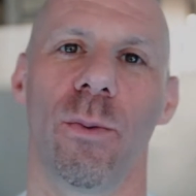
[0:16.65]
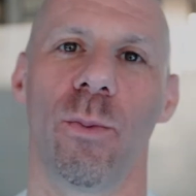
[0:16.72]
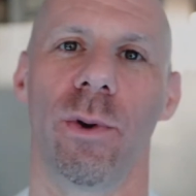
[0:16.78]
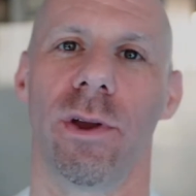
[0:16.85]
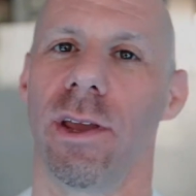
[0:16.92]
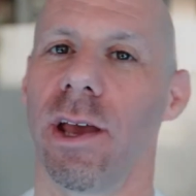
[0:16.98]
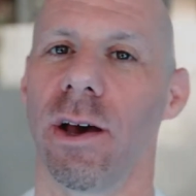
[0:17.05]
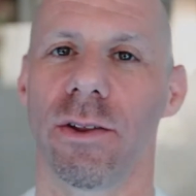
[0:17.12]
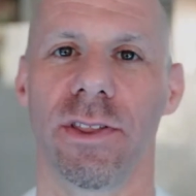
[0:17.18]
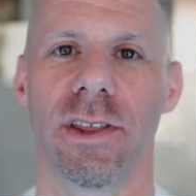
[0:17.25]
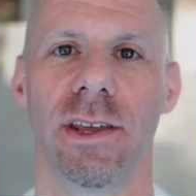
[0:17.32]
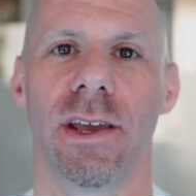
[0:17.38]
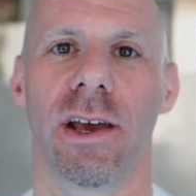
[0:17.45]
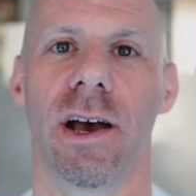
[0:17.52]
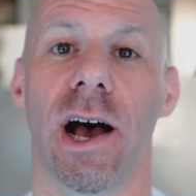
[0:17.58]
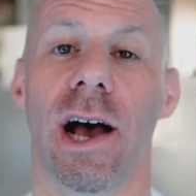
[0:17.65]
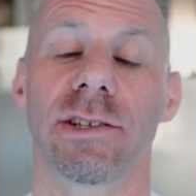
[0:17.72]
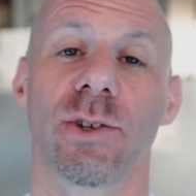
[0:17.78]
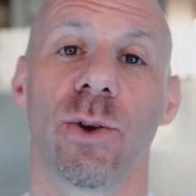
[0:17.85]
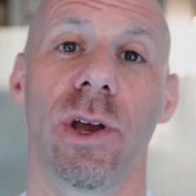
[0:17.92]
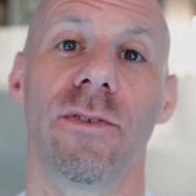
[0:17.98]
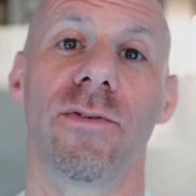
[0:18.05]
We held the
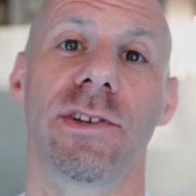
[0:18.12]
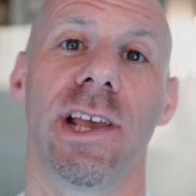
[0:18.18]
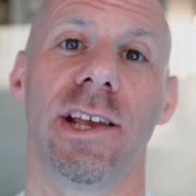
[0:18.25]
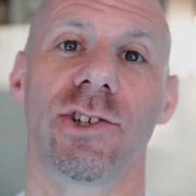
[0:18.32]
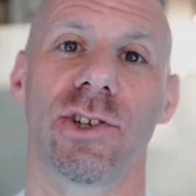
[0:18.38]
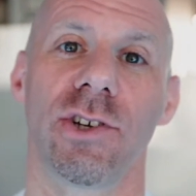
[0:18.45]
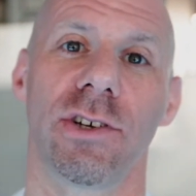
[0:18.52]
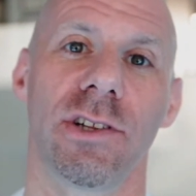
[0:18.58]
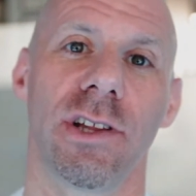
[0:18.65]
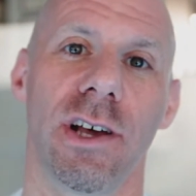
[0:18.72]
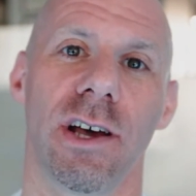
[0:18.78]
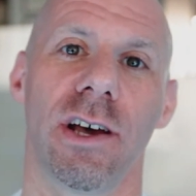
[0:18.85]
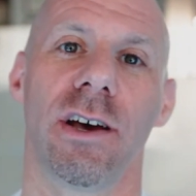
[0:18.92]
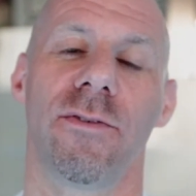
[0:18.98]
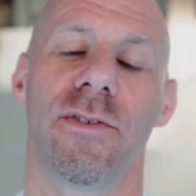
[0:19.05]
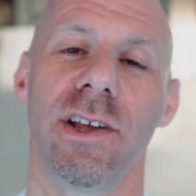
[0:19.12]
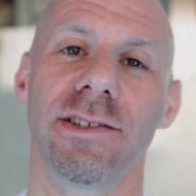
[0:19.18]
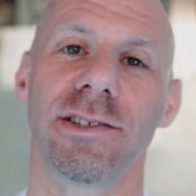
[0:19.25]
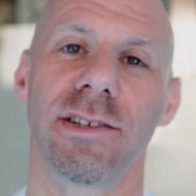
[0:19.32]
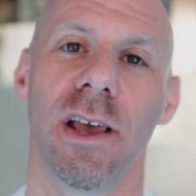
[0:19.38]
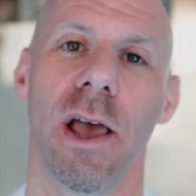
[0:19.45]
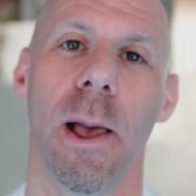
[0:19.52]
Oslo Invitational
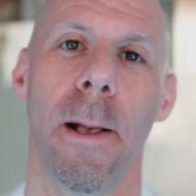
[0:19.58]
event.